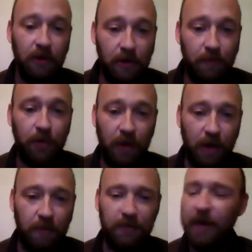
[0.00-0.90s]
But
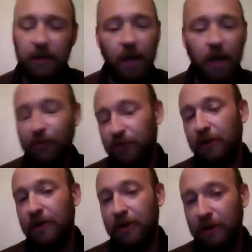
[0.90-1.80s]
yeah, 99%
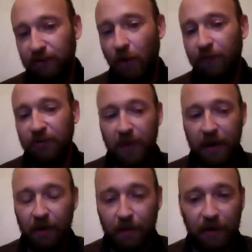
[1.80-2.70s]
are going to get solved just by
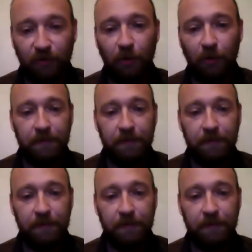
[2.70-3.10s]
Elementor.